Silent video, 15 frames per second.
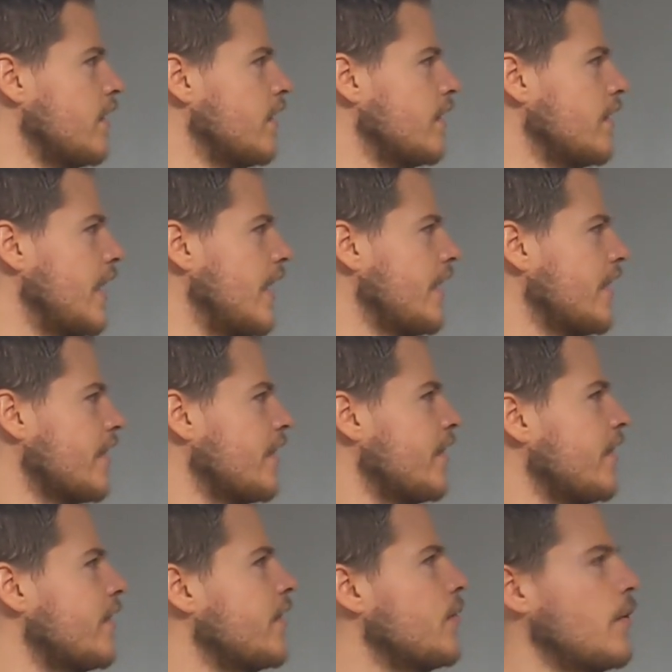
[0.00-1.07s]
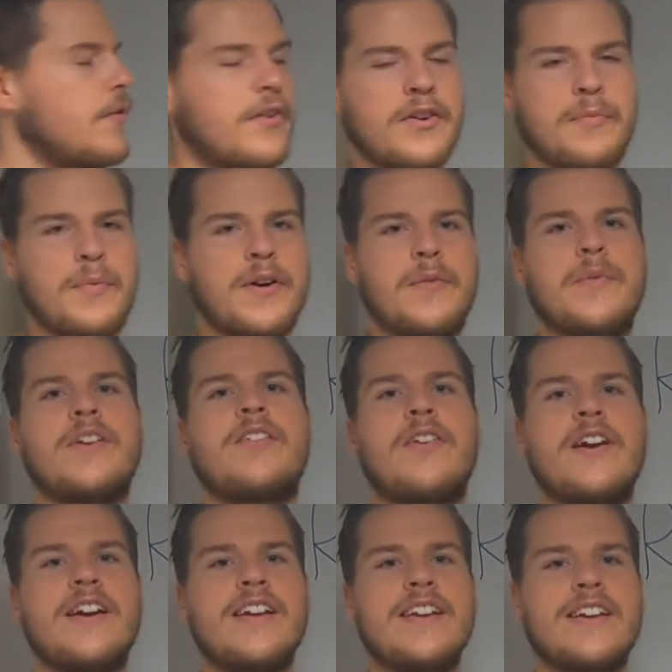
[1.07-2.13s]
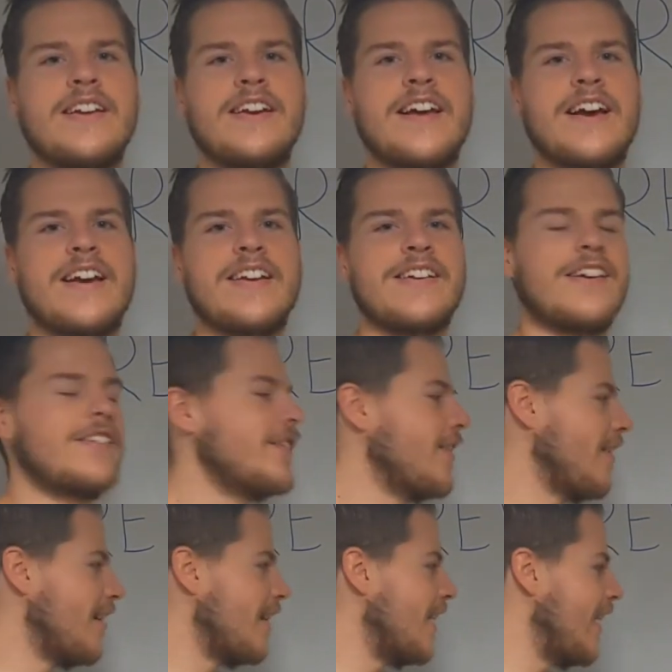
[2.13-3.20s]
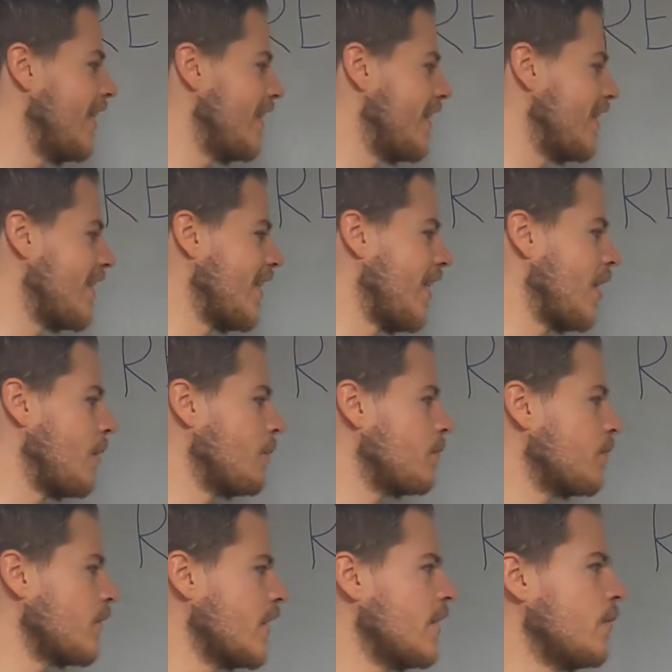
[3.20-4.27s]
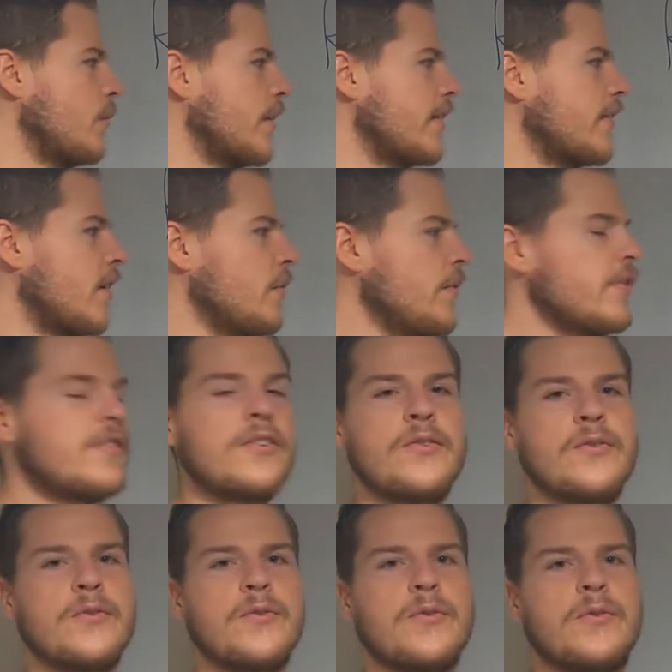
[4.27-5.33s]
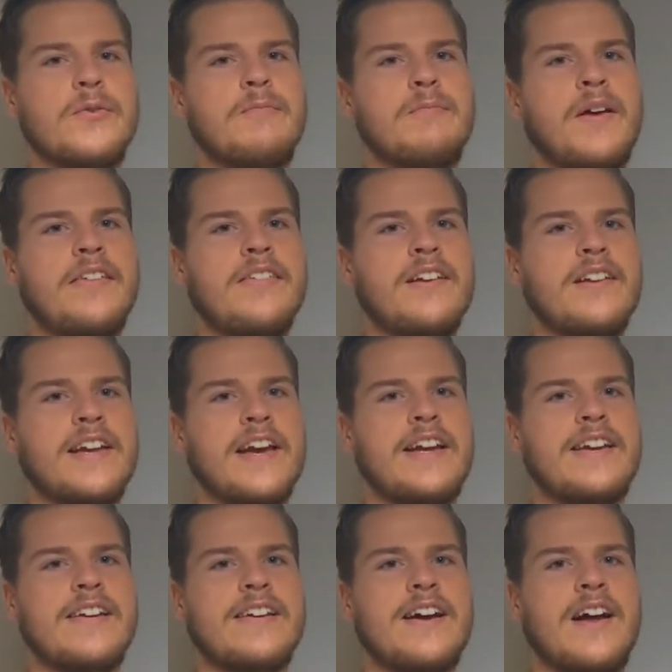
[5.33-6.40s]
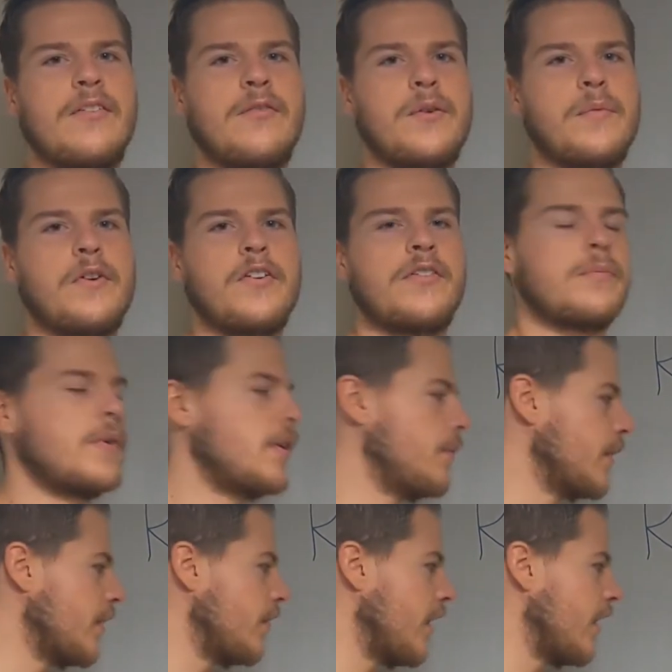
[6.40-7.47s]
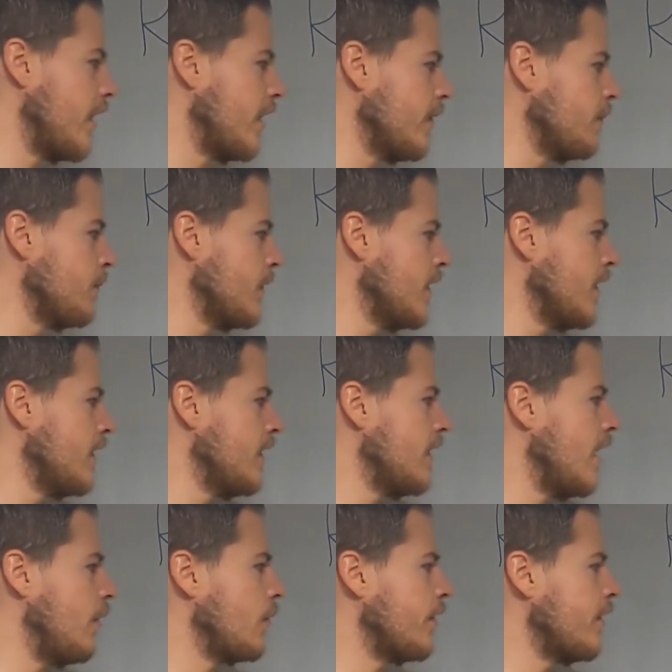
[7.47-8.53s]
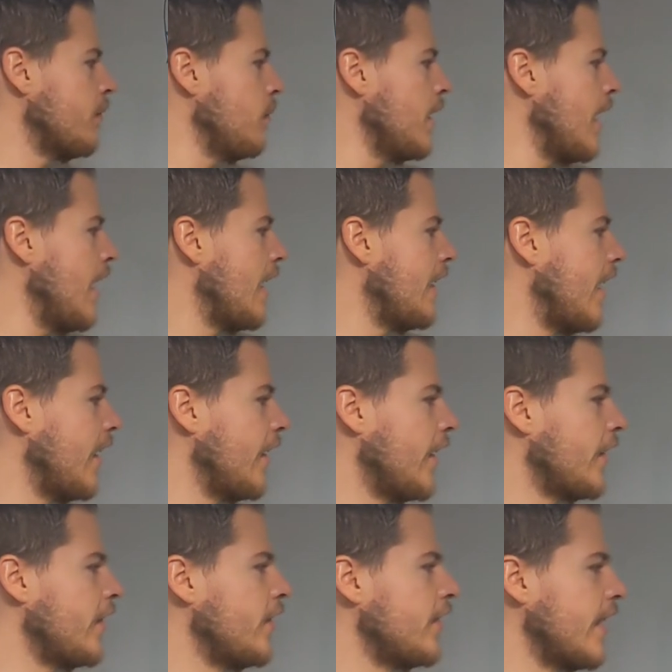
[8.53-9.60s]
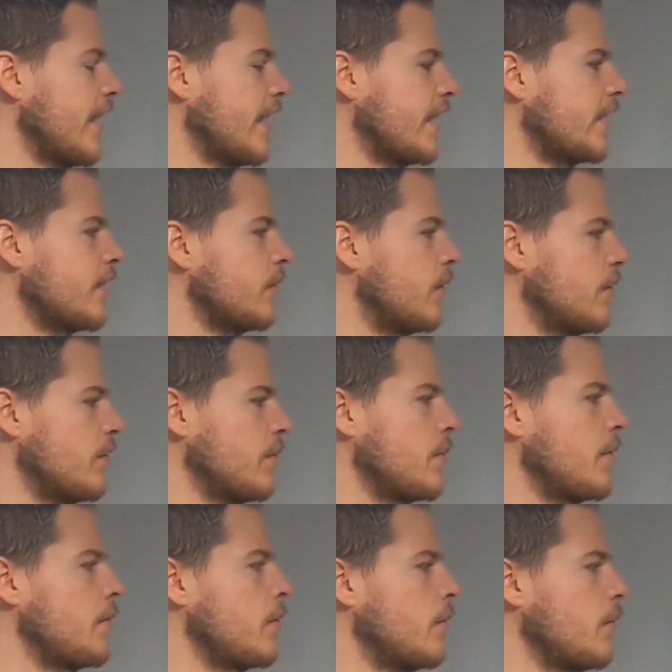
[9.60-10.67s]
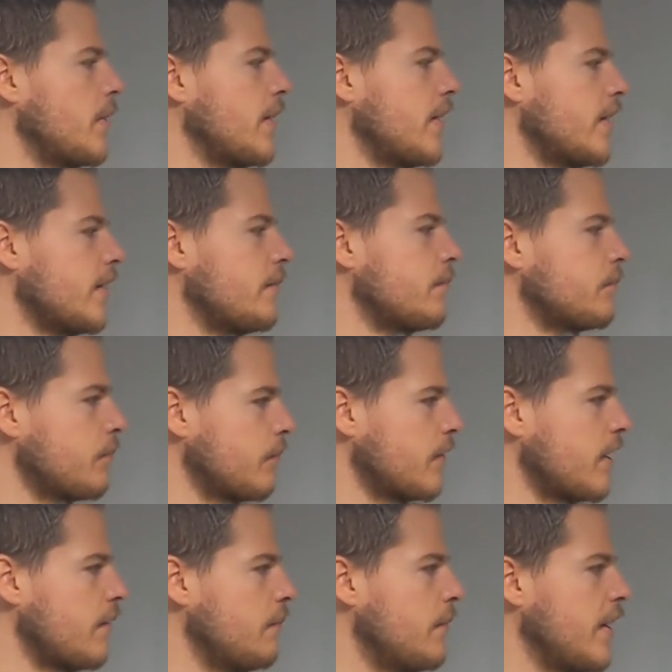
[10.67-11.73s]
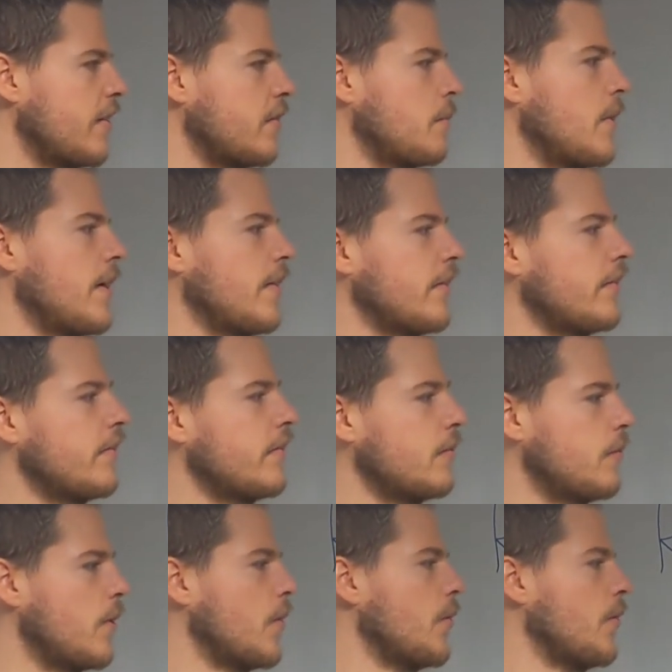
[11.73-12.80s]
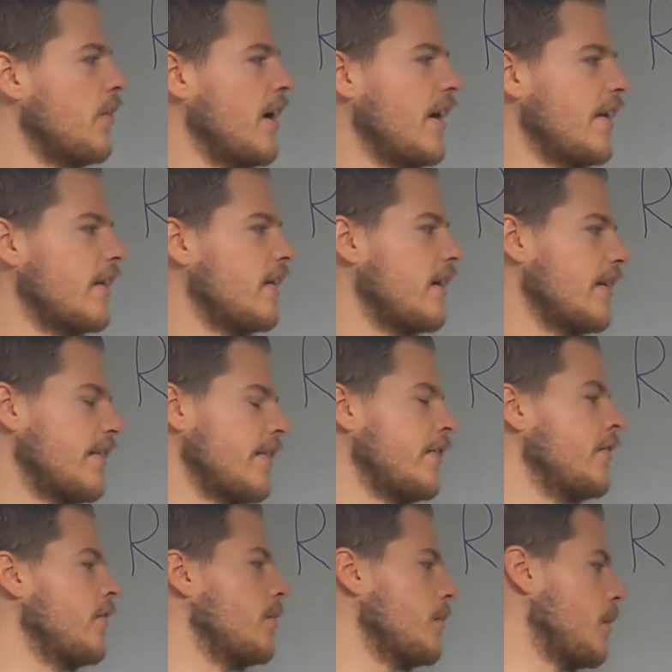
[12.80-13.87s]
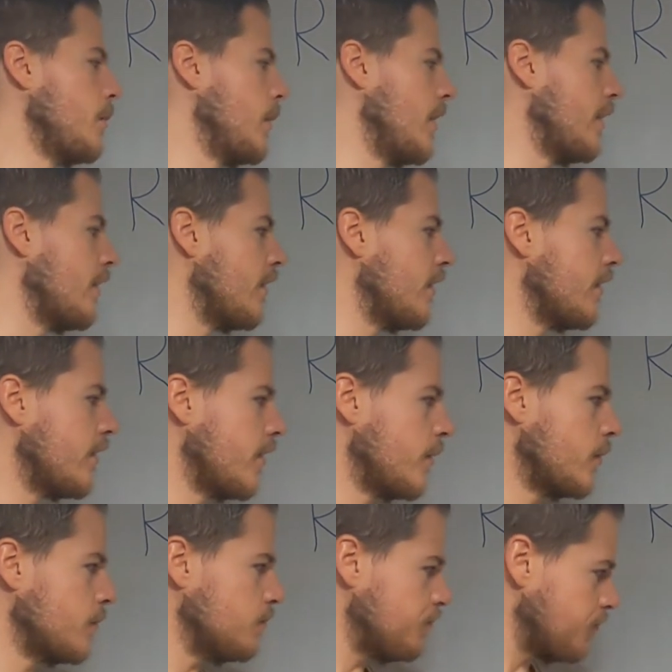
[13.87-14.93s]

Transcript: that is reverse pyramid training in a nutshell. And when it comes to muscle gain and reverse pyramid training, I would simply add another day where we're performing bench press, row, and accessory movement. So